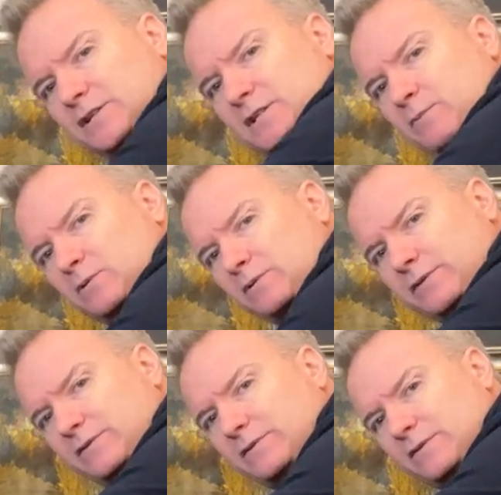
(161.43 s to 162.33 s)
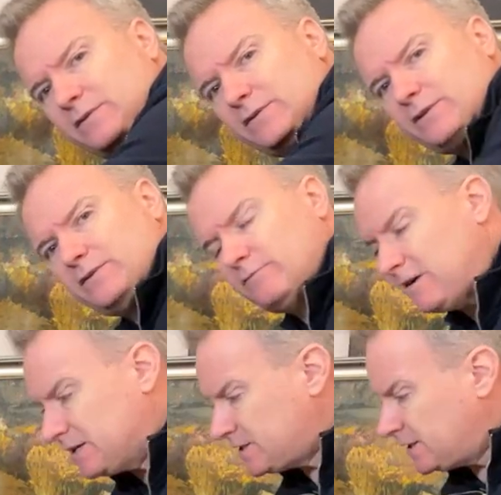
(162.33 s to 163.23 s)
to support the
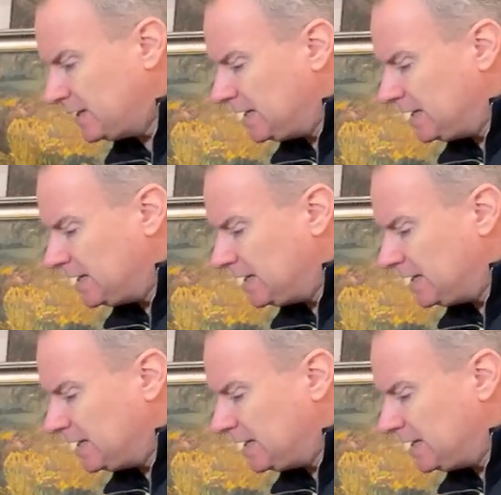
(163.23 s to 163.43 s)
rest.